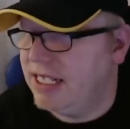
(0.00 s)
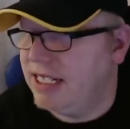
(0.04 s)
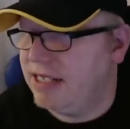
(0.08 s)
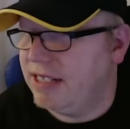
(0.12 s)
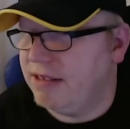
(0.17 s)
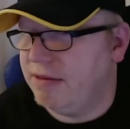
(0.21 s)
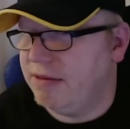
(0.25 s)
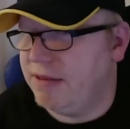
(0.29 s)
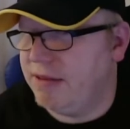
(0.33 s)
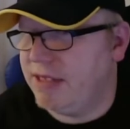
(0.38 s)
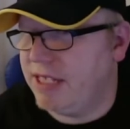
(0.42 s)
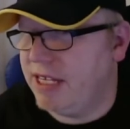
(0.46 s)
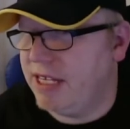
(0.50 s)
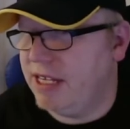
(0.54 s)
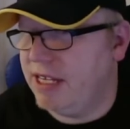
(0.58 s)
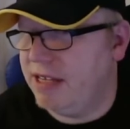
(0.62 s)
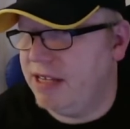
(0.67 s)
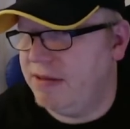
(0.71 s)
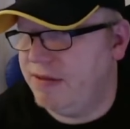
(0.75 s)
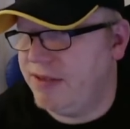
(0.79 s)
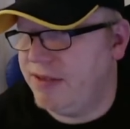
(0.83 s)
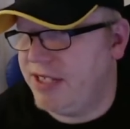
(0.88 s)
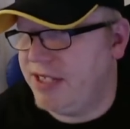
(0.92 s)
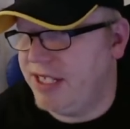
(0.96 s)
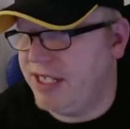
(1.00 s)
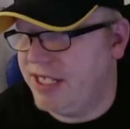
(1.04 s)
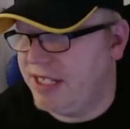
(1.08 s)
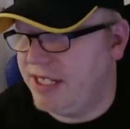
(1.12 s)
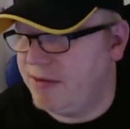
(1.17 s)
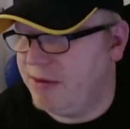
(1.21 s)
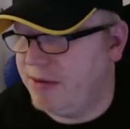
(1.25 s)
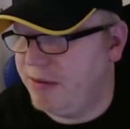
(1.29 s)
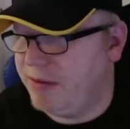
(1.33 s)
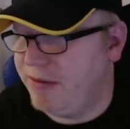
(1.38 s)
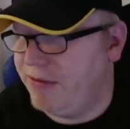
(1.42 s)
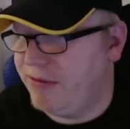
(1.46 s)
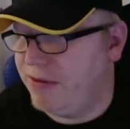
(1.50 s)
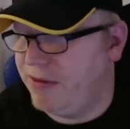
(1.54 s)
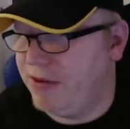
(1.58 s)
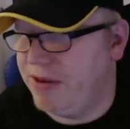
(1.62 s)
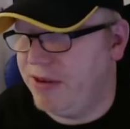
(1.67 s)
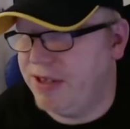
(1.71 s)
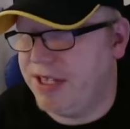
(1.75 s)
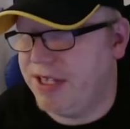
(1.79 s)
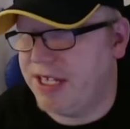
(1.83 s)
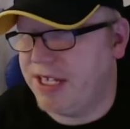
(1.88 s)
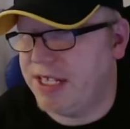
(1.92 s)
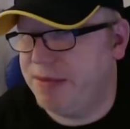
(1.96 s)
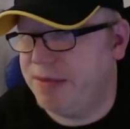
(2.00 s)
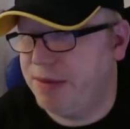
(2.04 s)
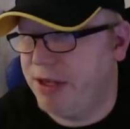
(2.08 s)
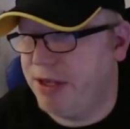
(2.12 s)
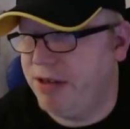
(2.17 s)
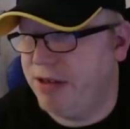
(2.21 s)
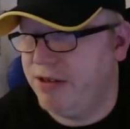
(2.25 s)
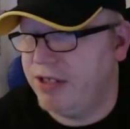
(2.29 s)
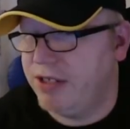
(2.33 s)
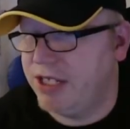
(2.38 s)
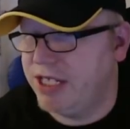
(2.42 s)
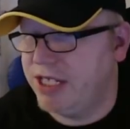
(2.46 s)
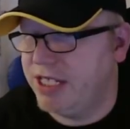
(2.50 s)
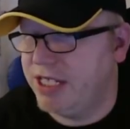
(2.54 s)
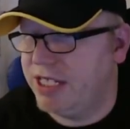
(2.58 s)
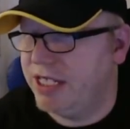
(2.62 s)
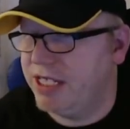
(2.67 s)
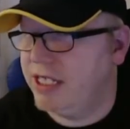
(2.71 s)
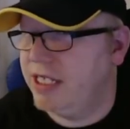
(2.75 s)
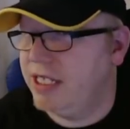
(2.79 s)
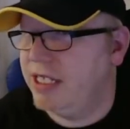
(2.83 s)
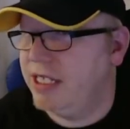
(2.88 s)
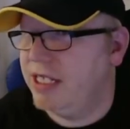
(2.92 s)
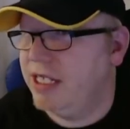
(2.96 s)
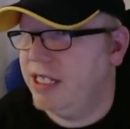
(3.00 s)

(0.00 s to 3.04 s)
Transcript: Once again, we've seen this one before. The explosion,